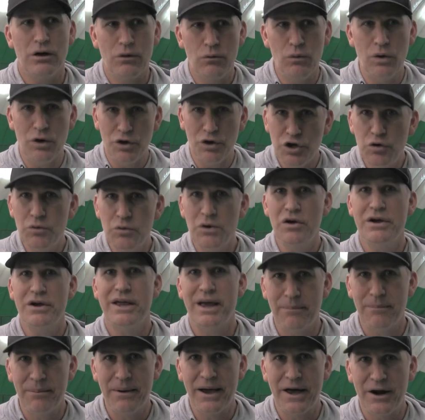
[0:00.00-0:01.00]
well, you will
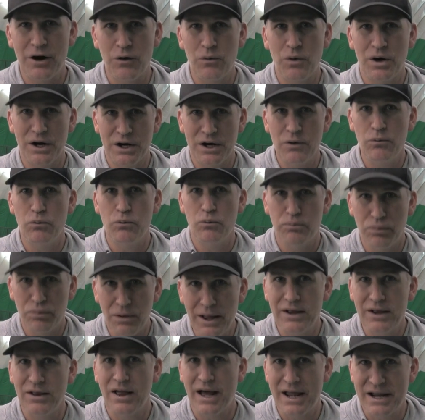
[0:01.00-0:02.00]
get better. We're going to
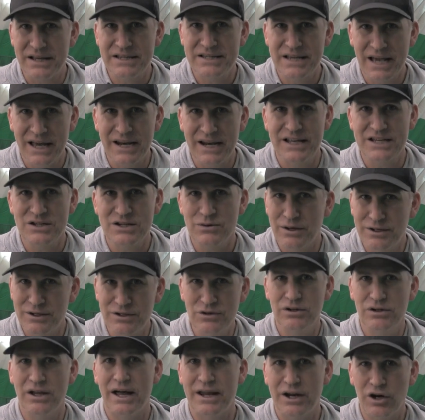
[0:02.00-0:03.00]
play a lot of tennis. We're going
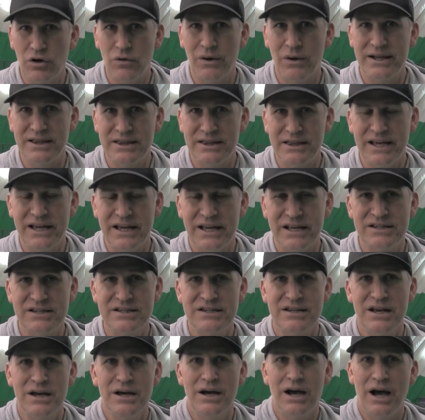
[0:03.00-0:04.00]
to do a lot of great
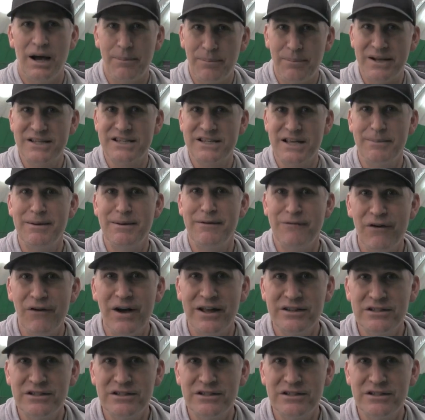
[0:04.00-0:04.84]
things, but it's going to be fun